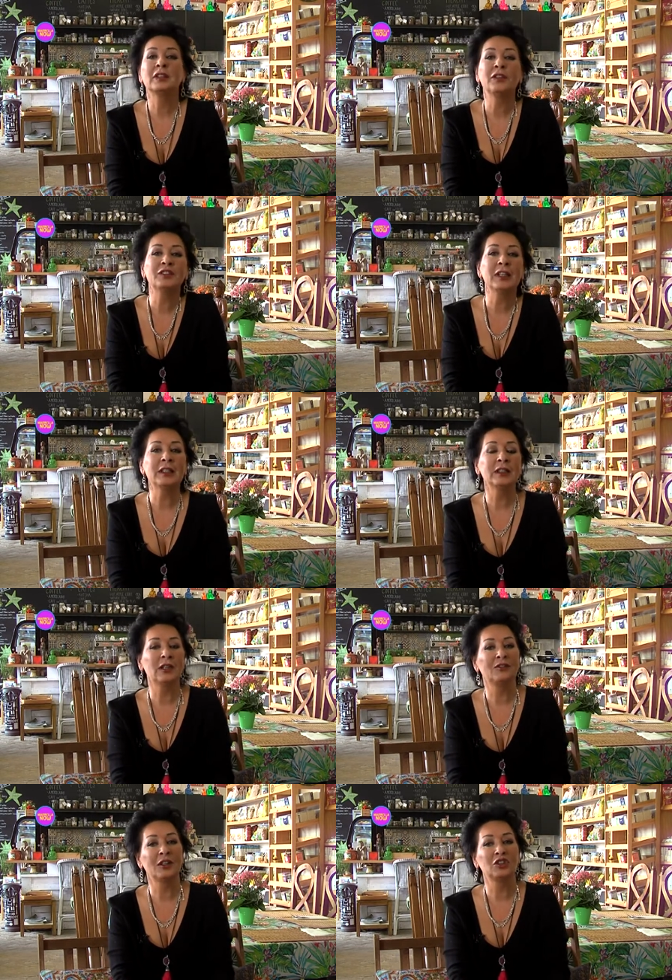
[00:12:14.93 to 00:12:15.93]
they've taken
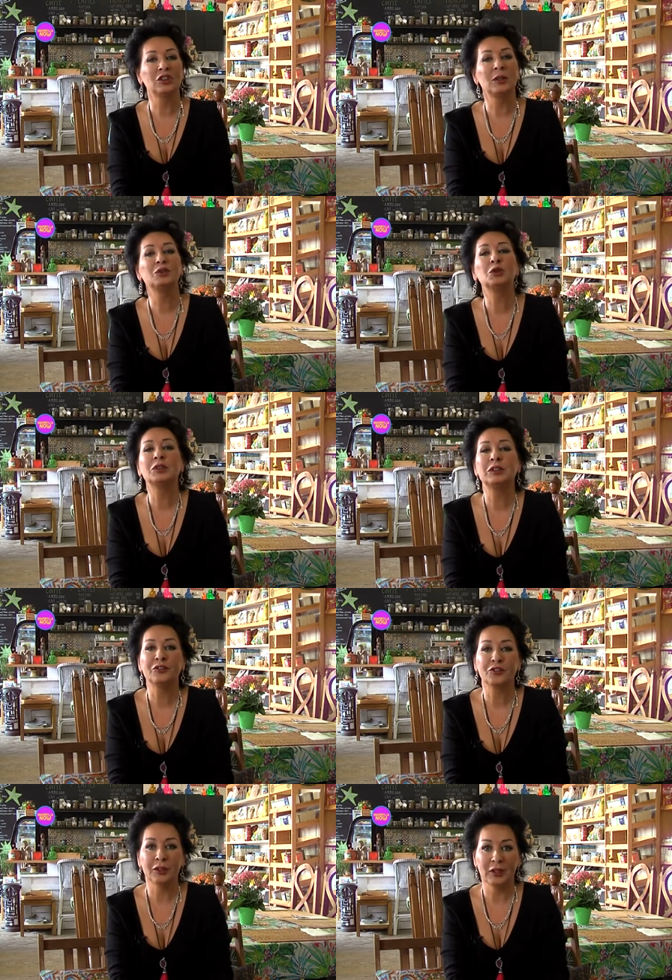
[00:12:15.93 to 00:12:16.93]
their friendship to a
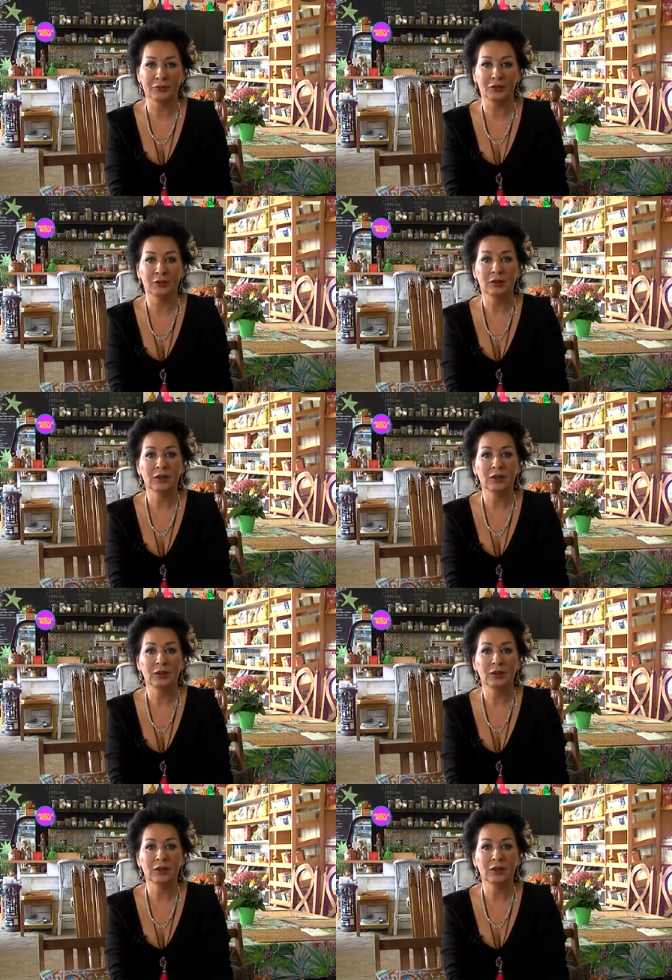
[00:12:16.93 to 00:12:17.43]
different level.